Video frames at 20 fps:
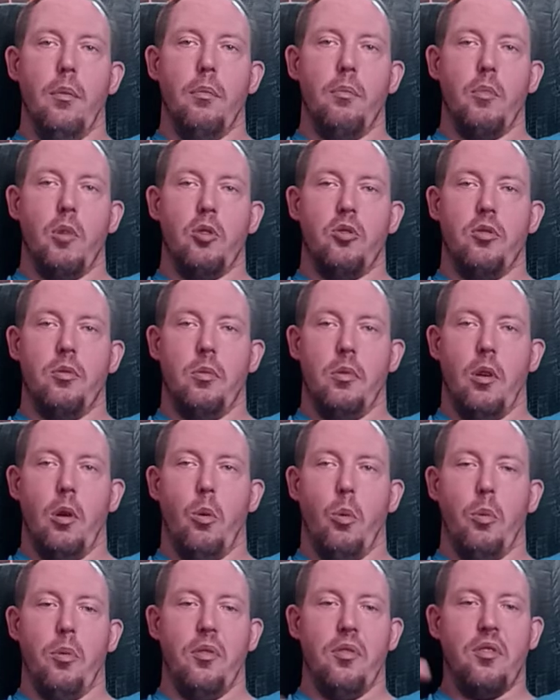But she would
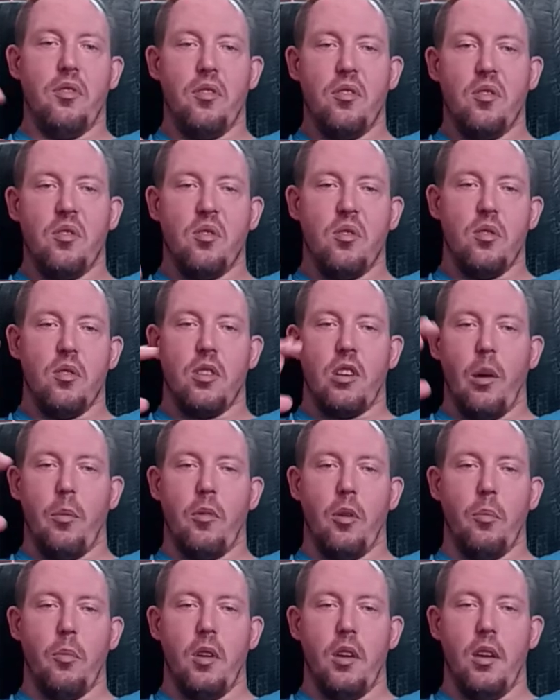always come
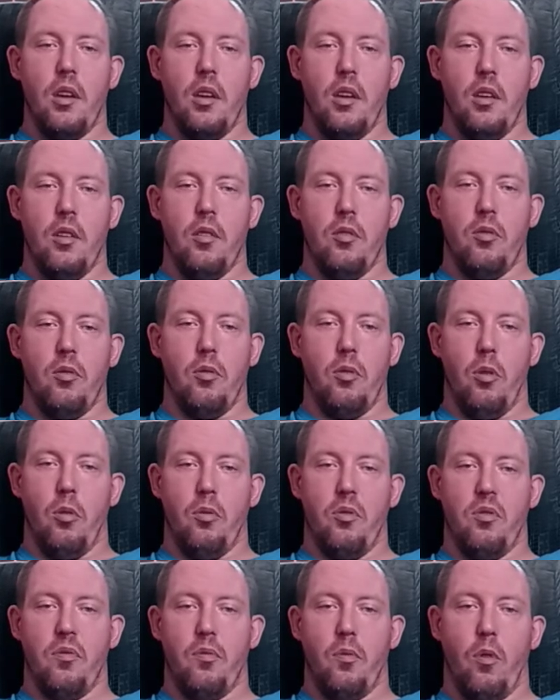to me into
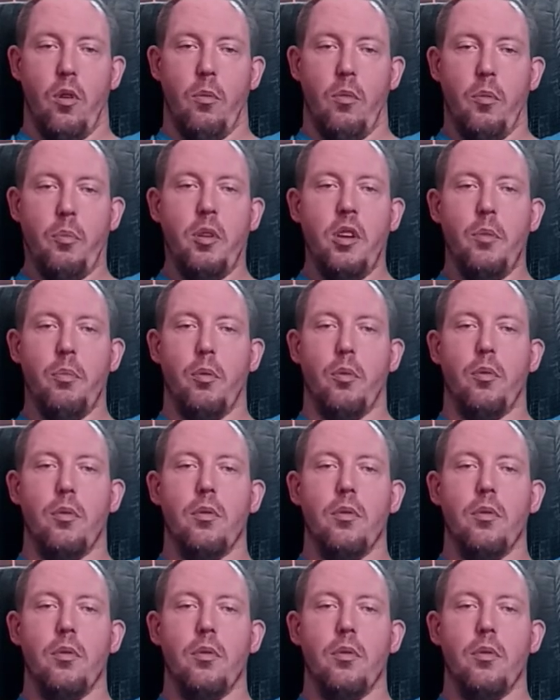those former people,